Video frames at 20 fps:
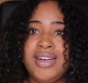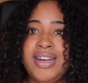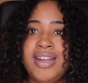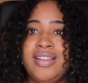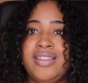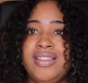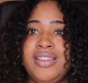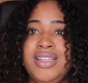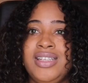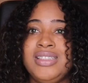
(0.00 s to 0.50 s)

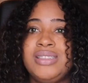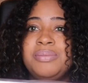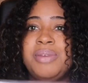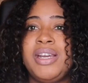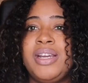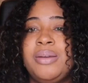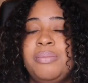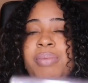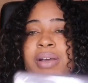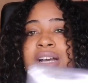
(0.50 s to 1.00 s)
Now these
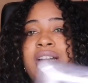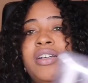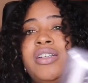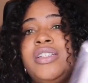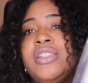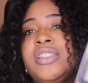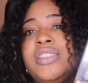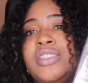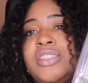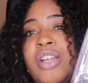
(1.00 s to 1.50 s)
mica
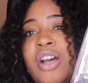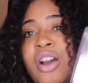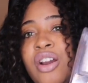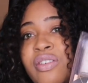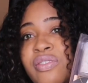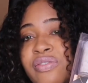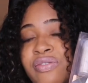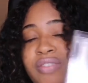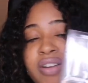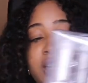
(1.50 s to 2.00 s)
powders are
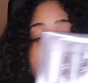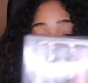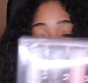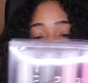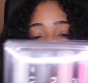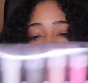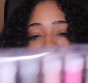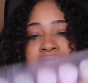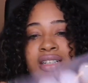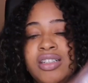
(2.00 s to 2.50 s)

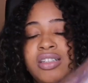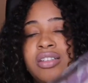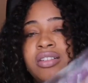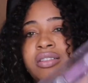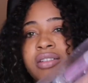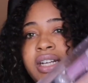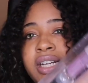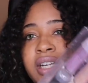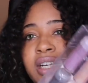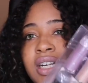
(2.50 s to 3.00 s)
fun,
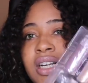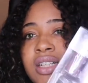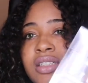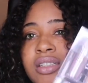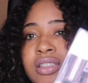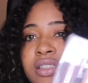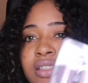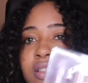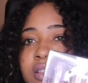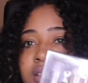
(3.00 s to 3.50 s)
great
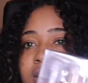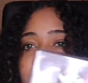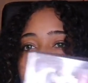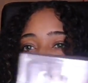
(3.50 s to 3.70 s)
colors,